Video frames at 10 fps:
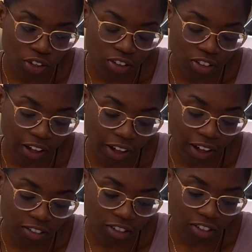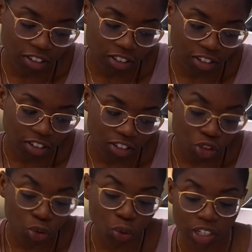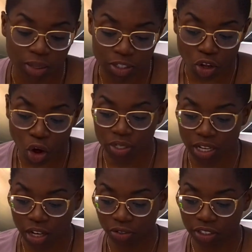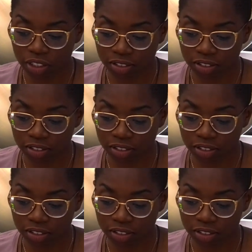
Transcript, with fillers: that your name is always out of it.